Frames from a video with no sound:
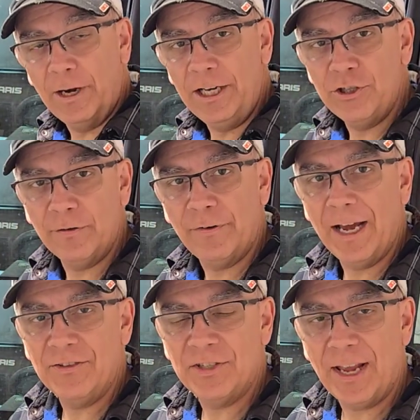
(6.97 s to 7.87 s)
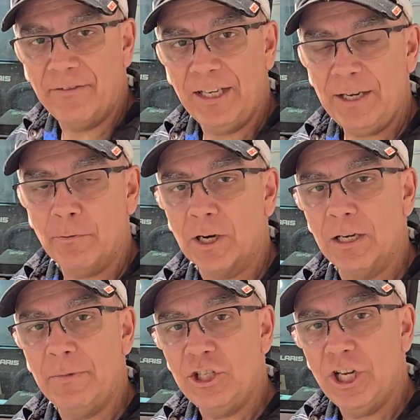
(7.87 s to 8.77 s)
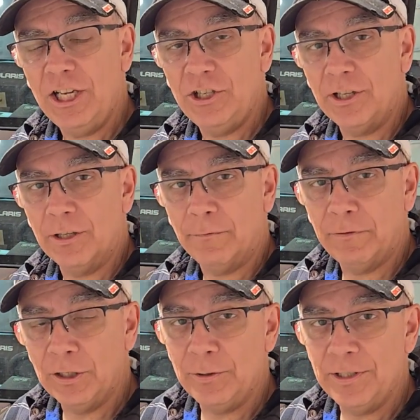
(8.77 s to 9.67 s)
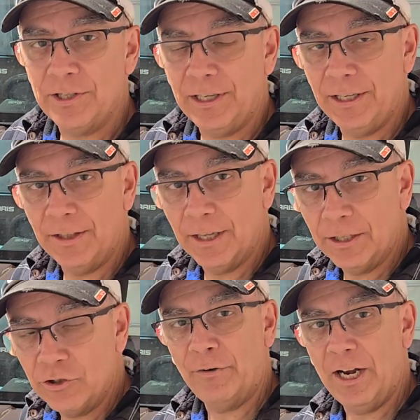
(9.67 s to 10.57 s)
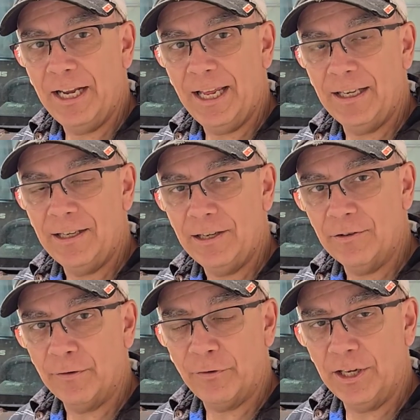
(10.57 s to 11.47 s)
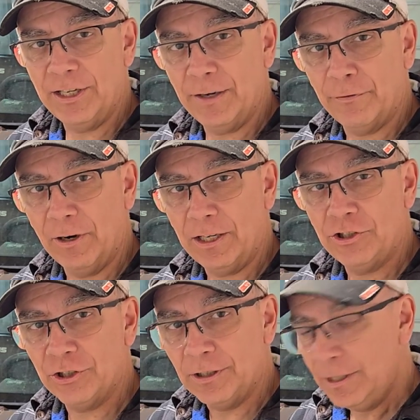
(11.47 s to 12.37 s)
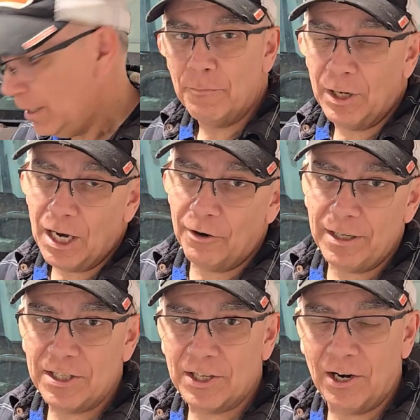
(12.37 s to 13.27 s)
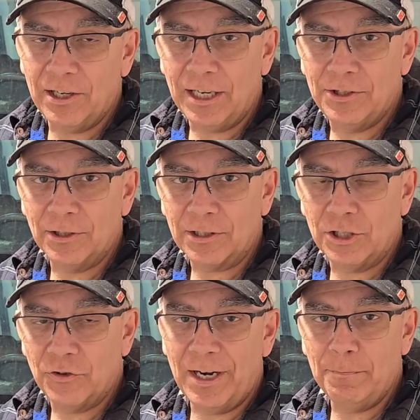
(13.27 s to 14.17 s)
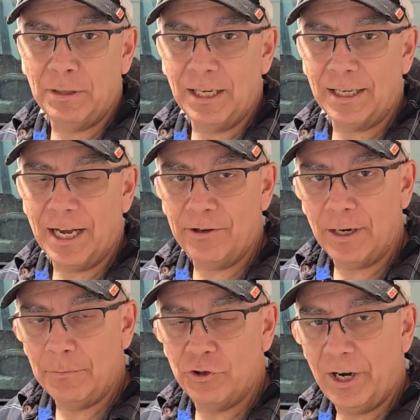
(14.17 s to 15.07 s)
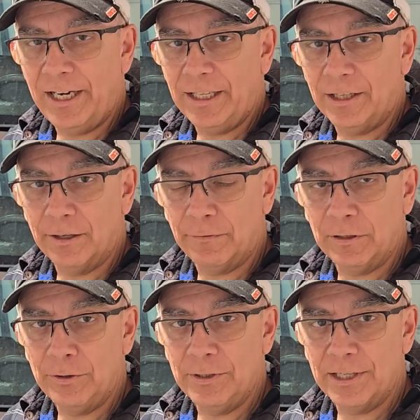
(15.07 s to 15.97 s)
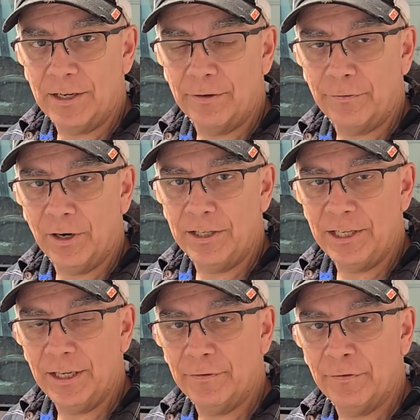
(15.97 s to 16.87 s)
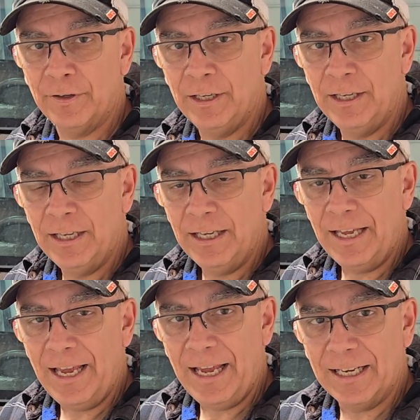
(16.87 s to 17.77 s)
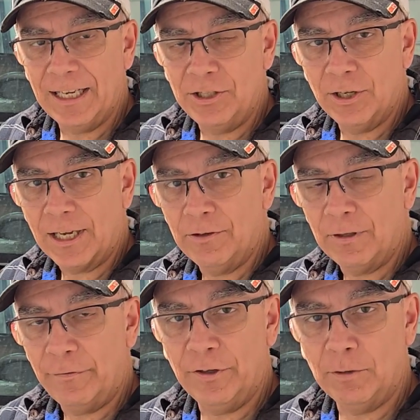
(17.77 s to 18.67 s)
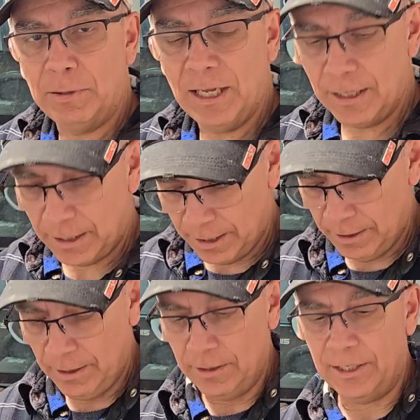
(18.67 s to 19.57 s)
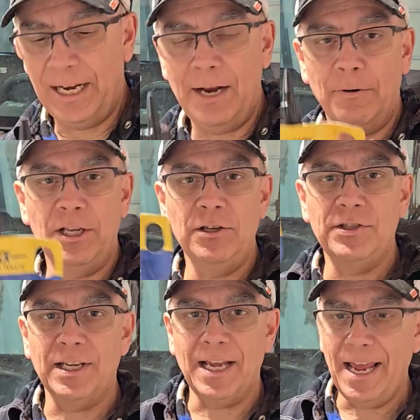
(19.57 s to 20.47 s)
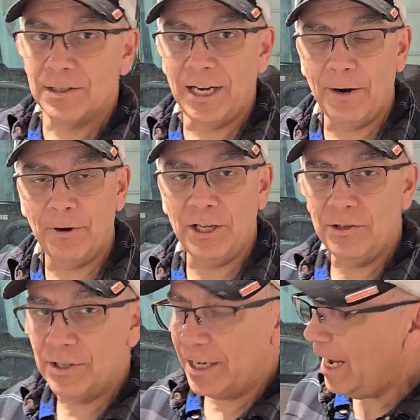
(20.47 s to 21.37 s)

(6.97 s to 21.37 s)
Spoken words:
Ranger 570. We're going to be changing the fluids in the front end, here the front differential. Well, I already started. I took the drain plug out. I'm draining the fluids out of the front diff, and I took out the fill plug. Today we're using